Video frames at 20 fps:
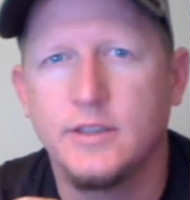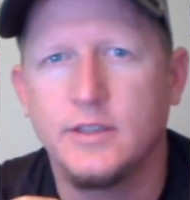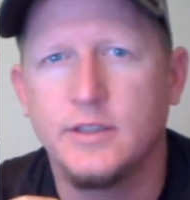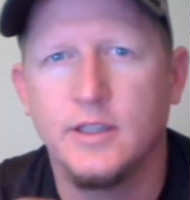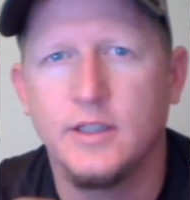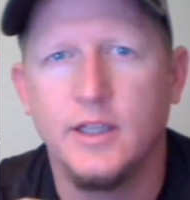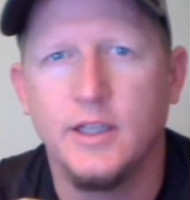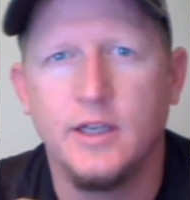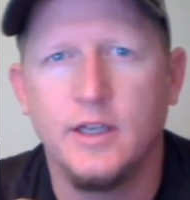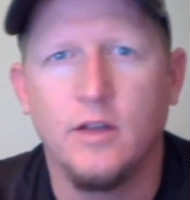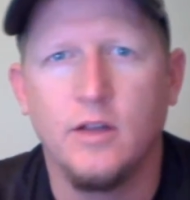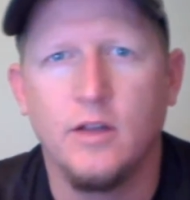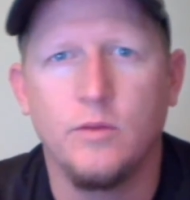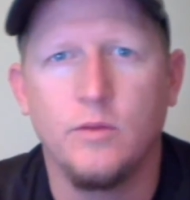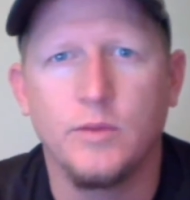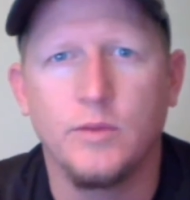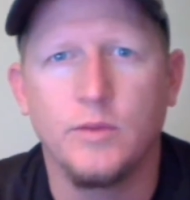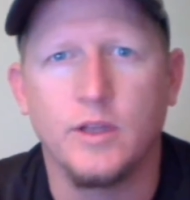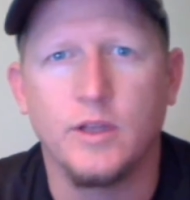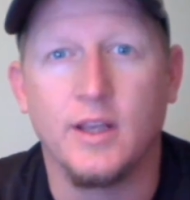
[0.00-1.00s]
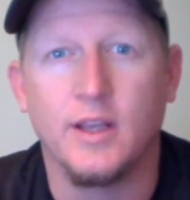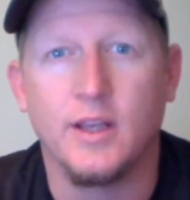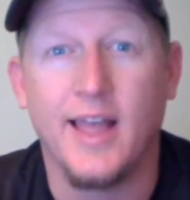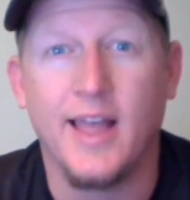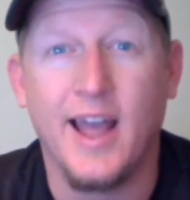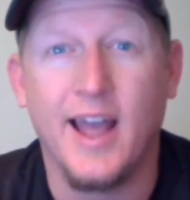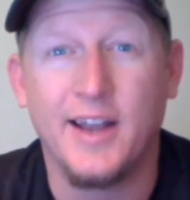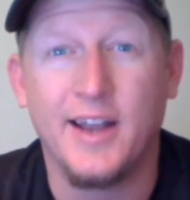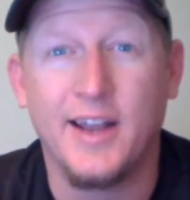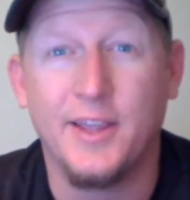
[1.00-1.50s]
going to hit home with a
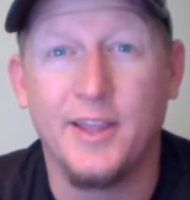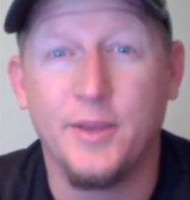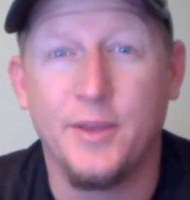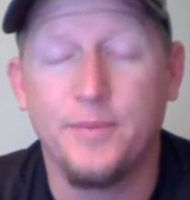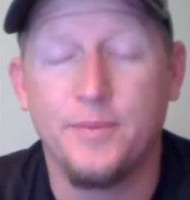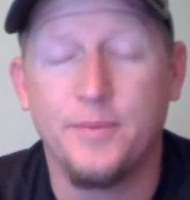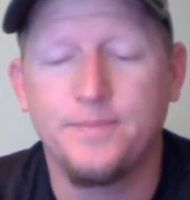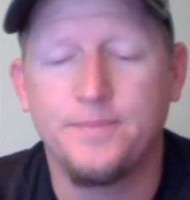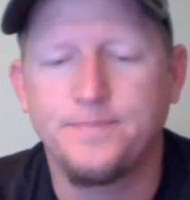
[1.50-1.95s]
lot of you.